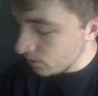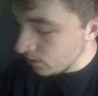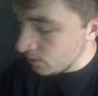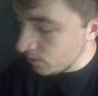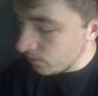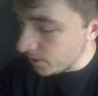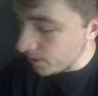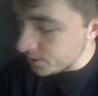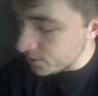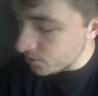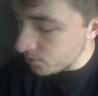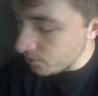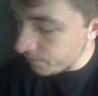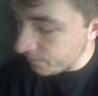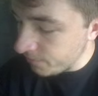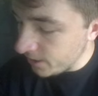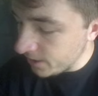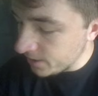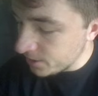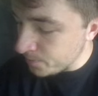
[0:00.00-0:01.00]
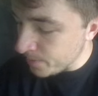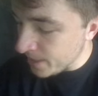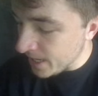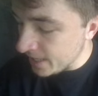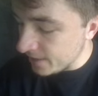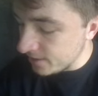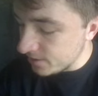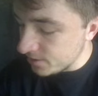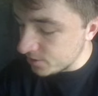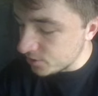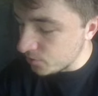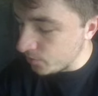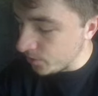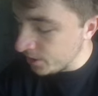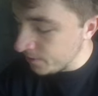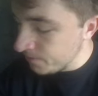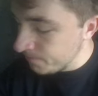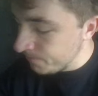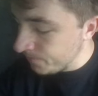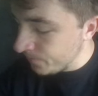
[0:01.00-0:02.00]
right? So it'll find this path in this
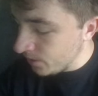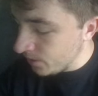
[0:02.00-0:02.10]
grid.